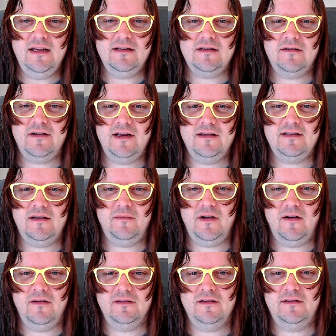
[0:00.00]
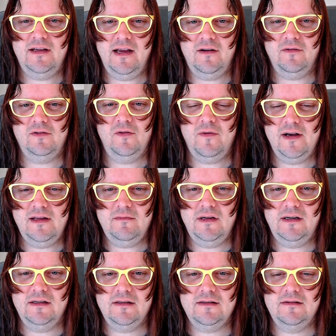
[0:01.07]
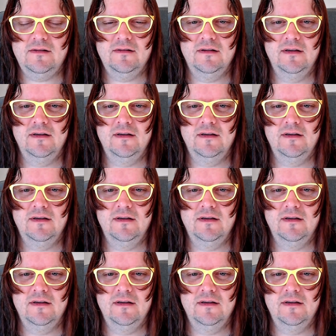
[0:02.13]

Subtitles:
so it ends up going to 10 or 20 minutes